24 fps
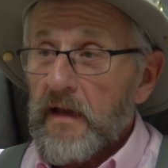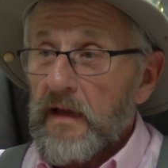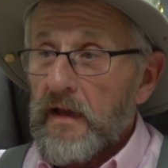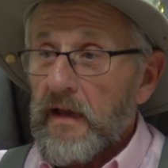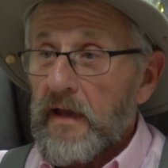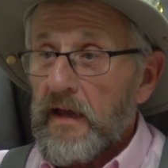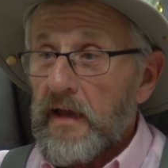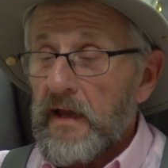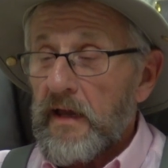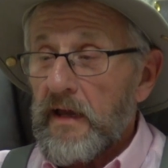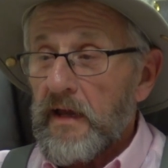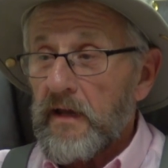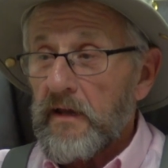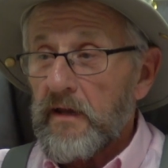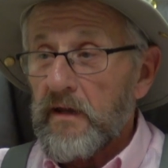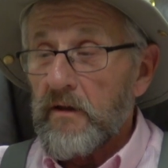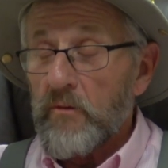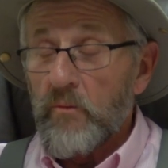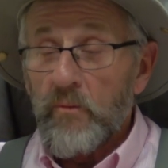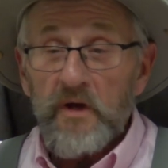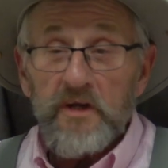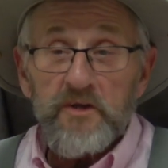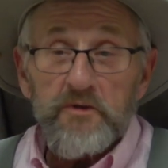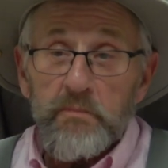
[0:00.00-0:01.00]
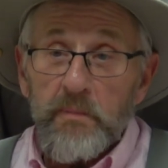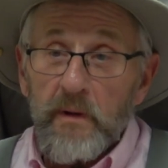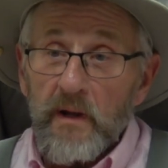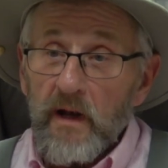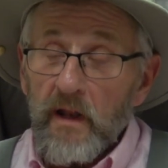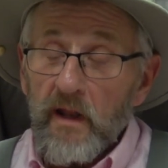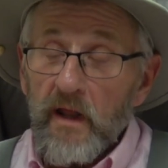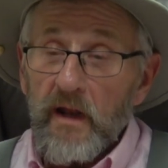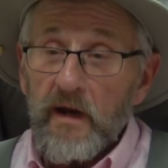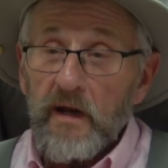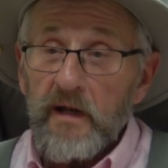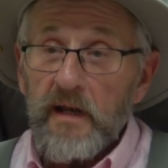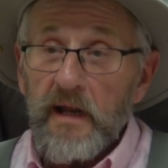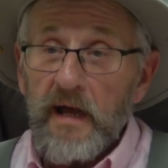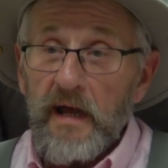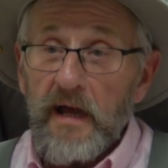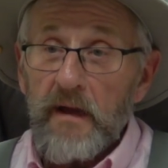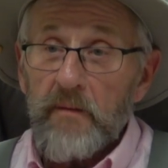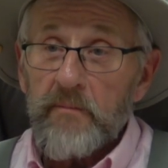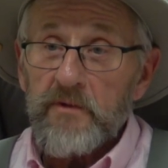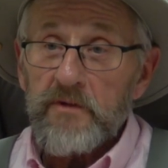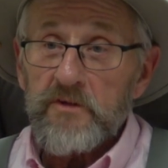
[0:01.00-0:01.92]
And we spent a lot of time